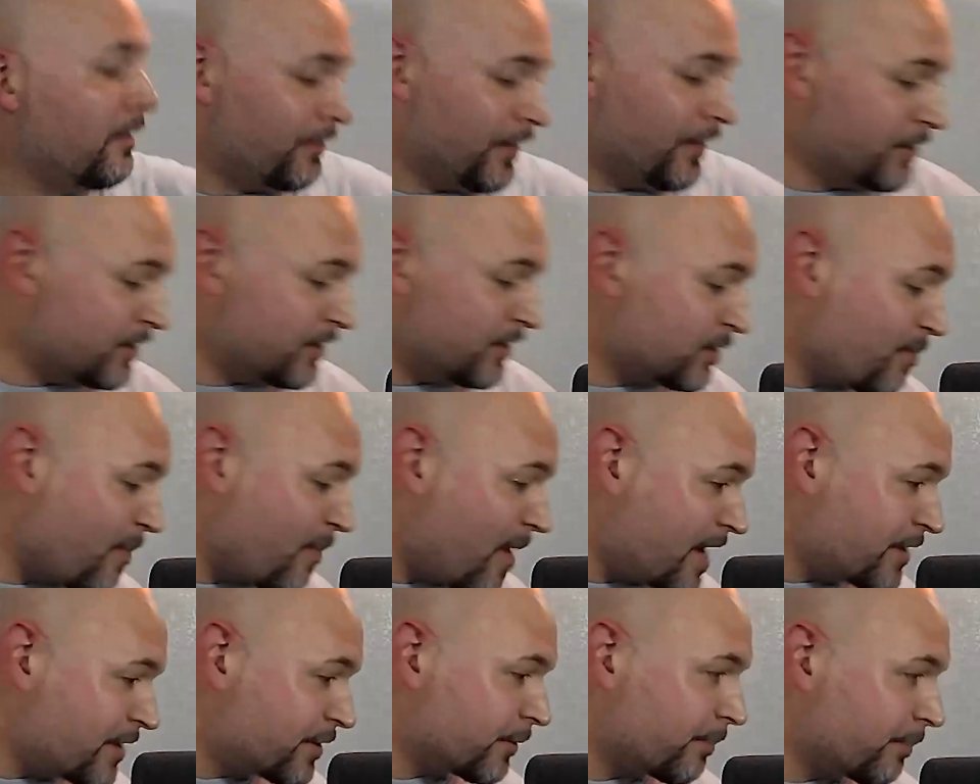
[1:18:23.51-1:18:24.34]
There's this
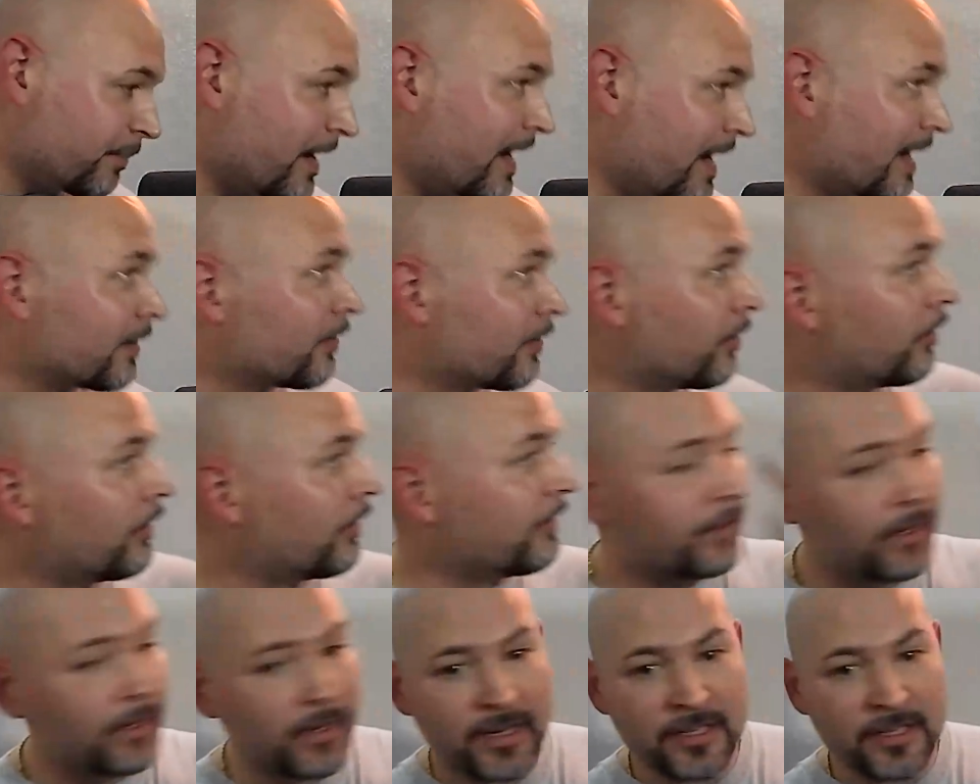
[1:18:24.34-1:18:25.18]
major pothole.
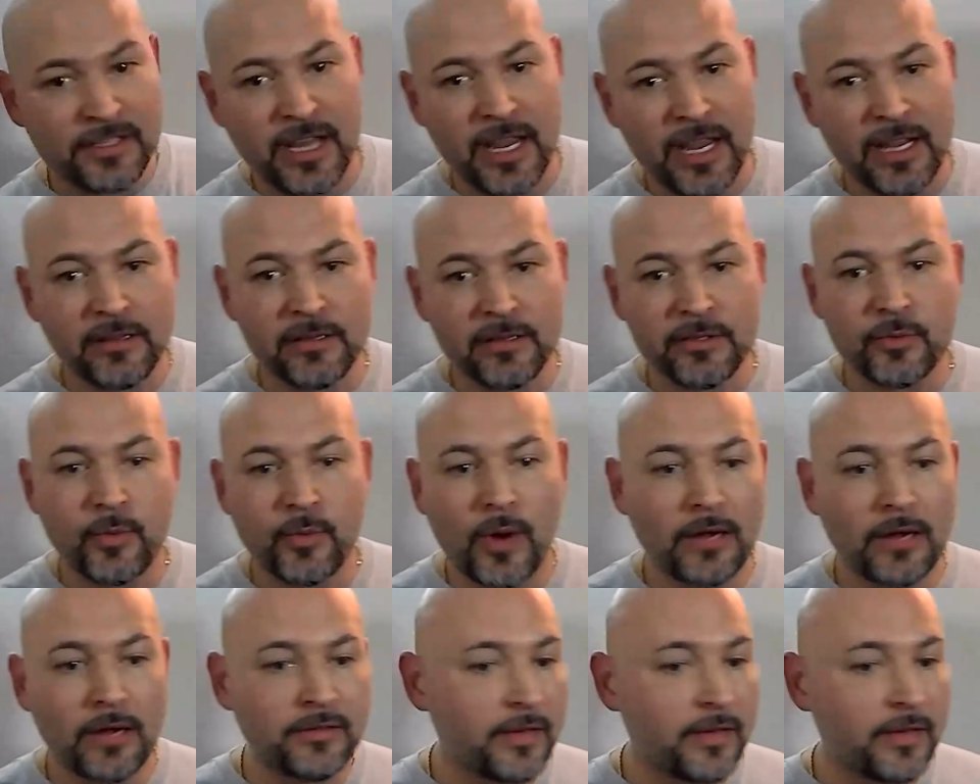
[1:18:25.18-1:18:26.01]
If you're going to take this
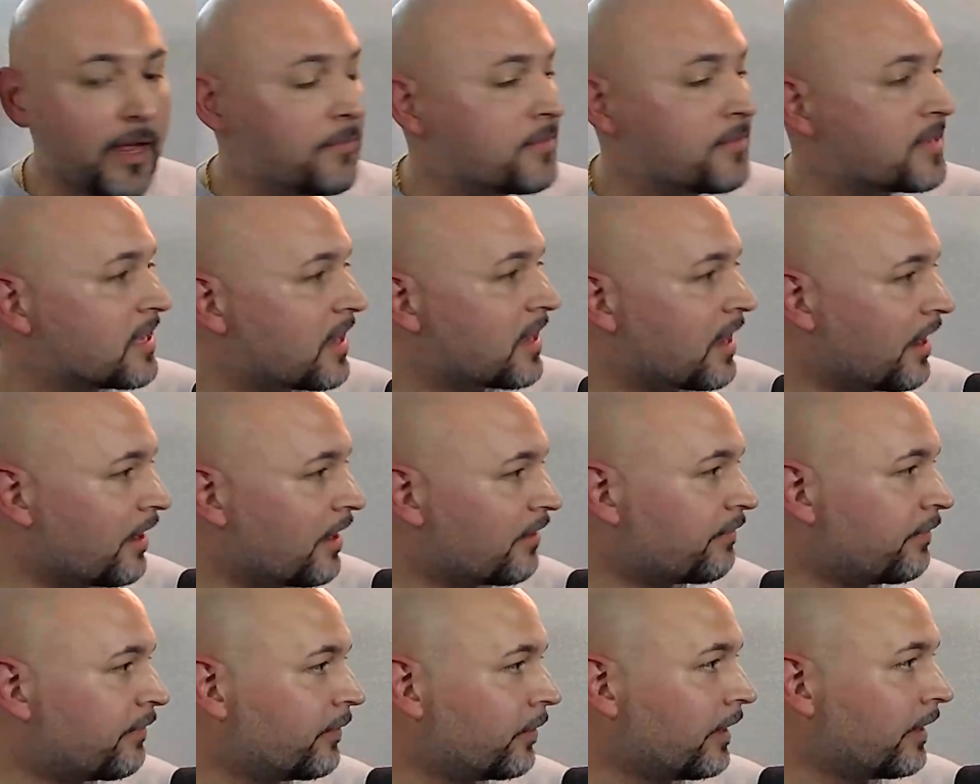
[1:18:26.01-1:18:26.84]
route today, be
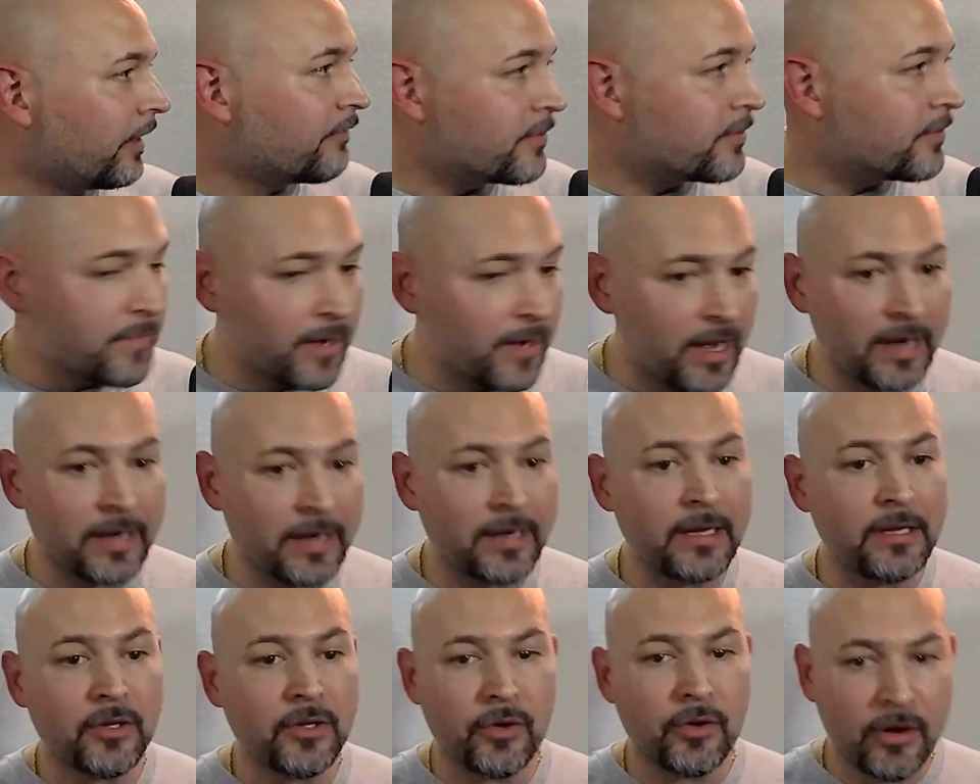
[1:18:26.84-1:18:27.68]
careful,
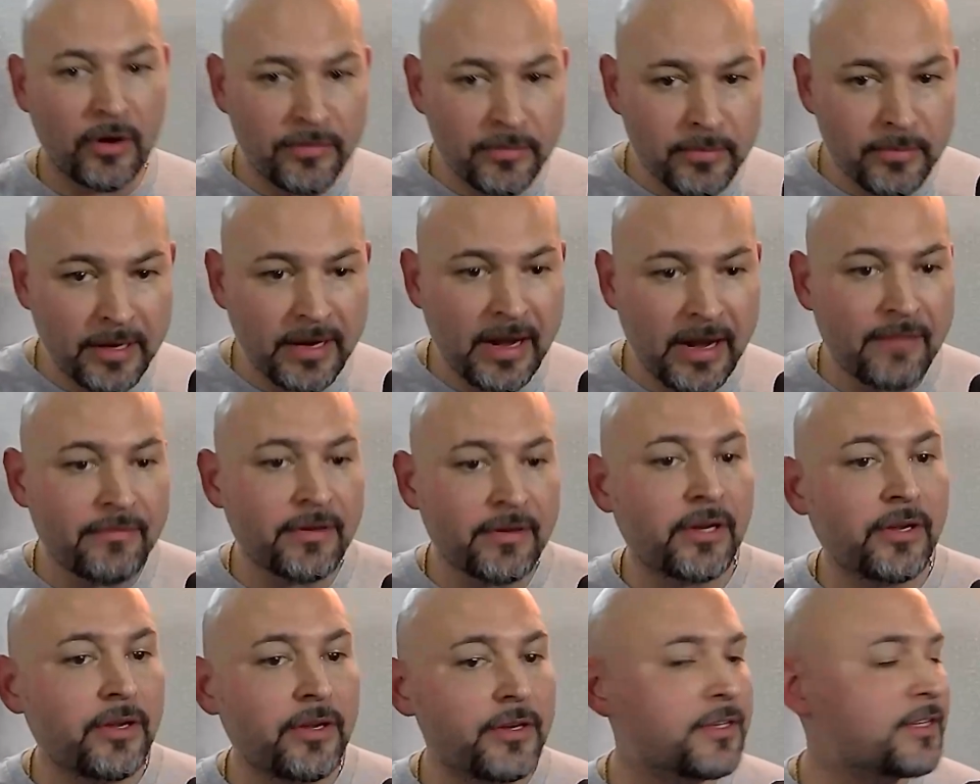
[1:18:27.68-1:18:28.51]
everybody. Everybody have
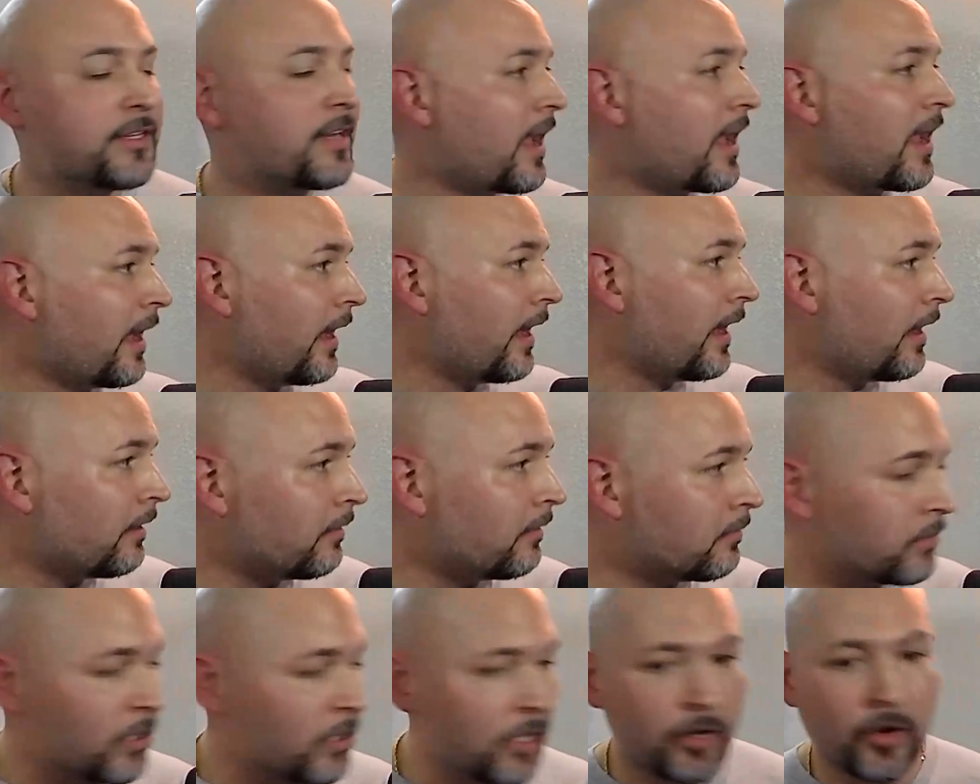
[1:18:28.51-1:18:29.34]
a good
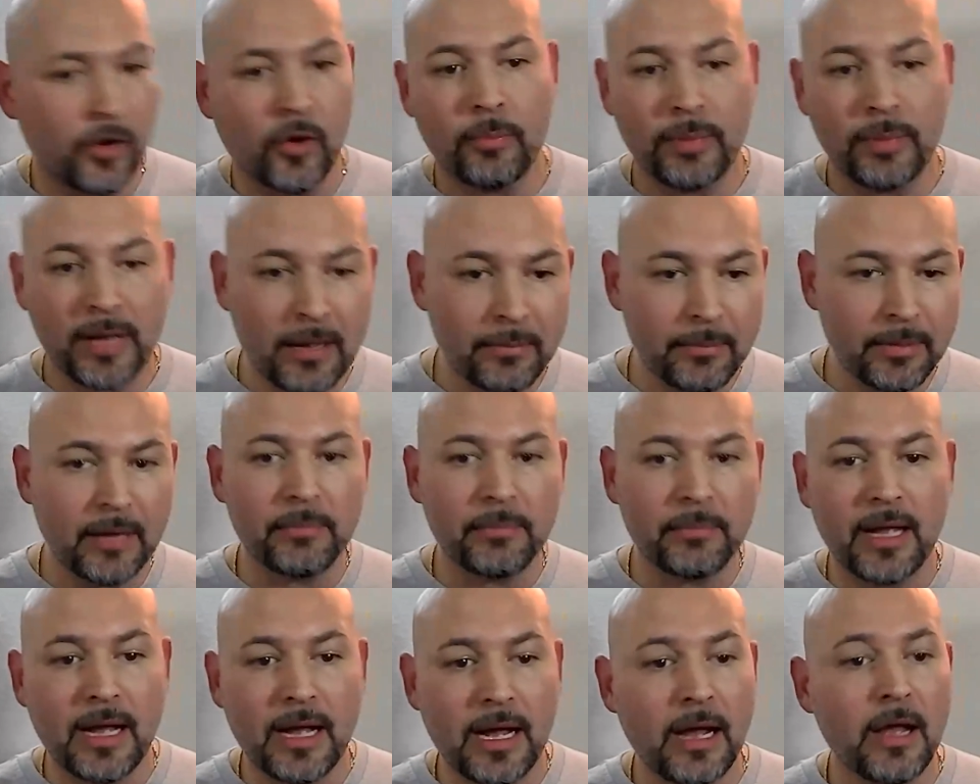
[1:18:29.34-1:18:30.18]
day, blah, blah, blah.
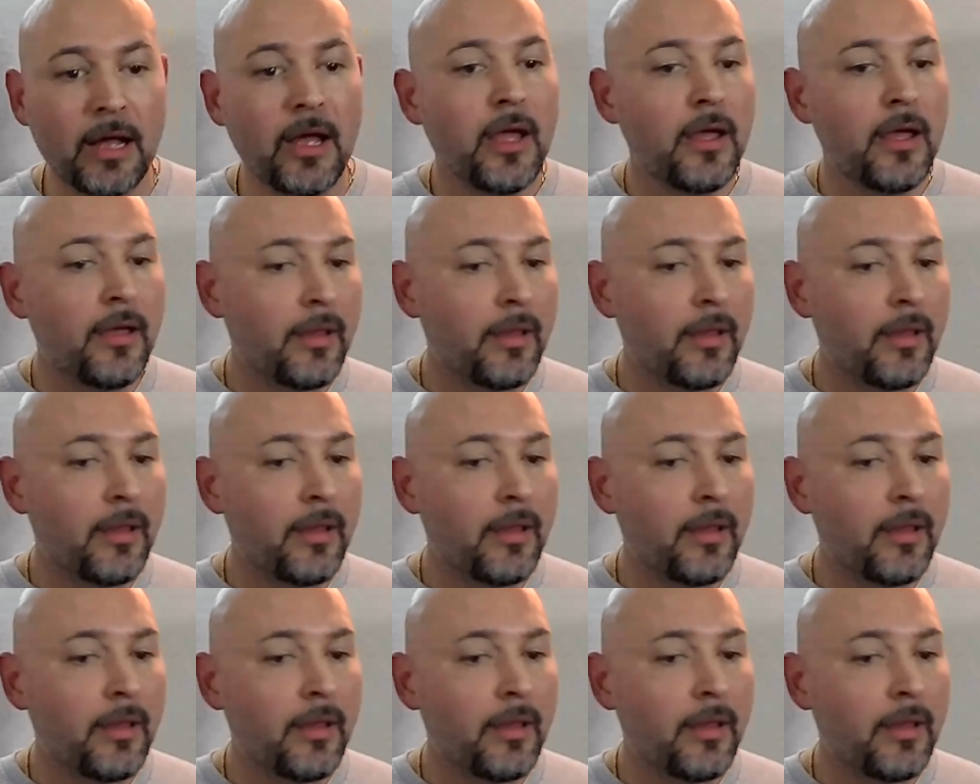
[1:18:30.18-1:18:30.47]
Right.